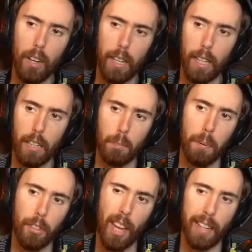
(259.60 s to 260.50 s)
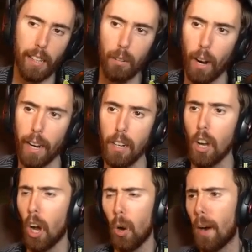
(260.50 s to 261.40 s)
it's pathetic, right?
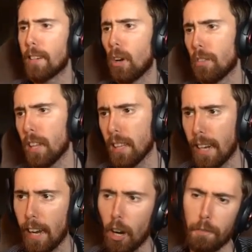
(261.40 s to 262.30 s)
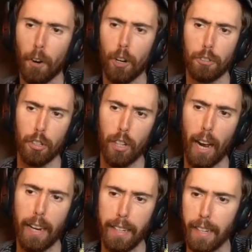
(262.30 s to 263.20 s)
Oh, I don't think that LFR is a good
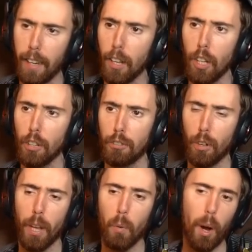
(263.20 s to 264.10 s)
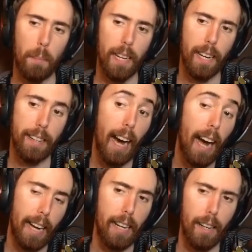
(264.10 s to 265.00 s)
idea, so they want me to
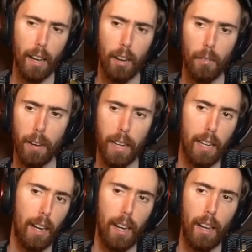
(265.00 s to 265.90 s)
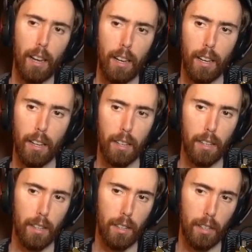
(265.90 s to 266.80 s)
die. Like,
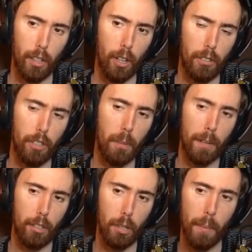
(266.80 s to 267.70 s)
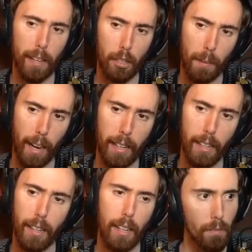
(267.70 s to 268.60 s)
you, you know, it's a little bit too much, man.
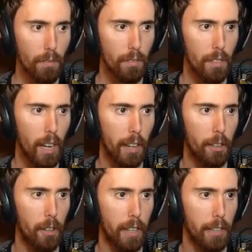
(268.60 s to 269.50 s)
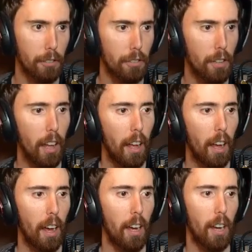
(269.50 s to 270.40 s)
Yeah, there it is.
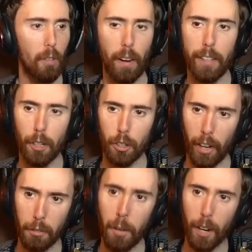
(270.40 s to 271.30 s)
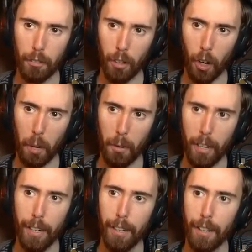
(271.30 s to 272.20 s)
Uh, right there, transmogs on
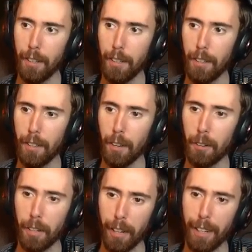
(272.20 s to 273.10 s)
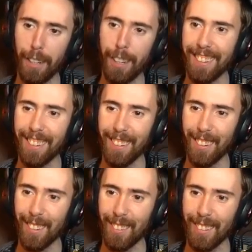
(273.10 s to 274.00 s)
armory. Okay.
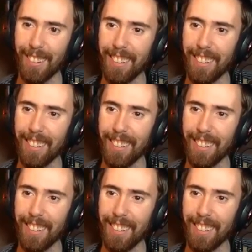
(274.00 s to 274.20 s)
Okay.